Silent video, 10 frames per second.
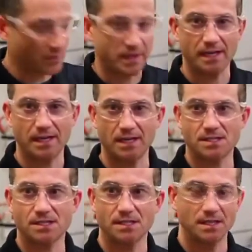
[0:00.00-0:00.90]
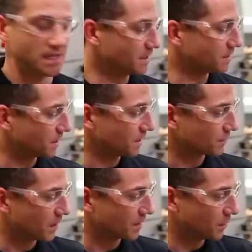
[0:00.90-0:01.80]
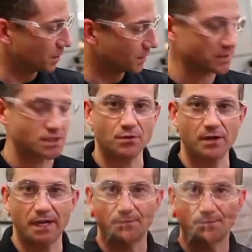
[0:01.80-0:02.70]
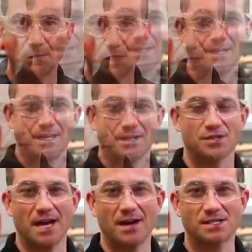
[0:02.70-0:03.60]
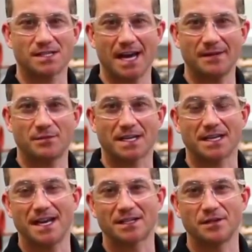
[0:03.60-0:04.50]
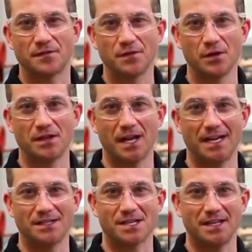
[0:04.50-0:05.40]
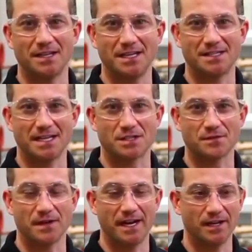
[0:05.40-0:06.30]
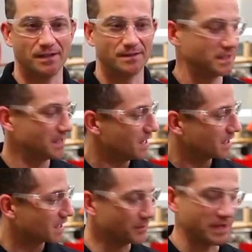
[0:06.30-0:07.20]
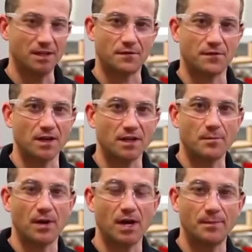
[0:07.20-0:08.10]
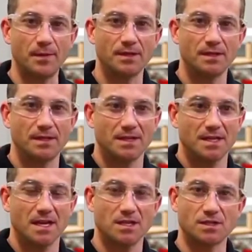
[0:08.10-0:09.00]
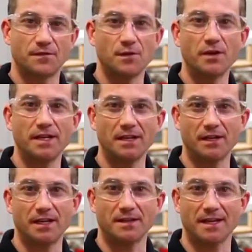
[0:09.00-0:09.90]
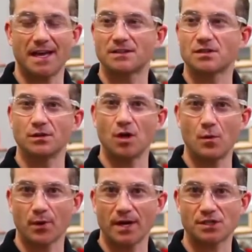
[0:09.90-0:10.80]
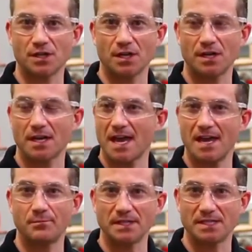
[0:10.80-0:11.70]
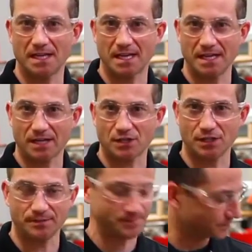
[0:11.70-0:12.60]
will get us into the run mode of the screen. So now it's time to connect the fluid lines on the intensifier. Coming in the front of the pump is the fluid inlet. That's a low pressure NPT connection.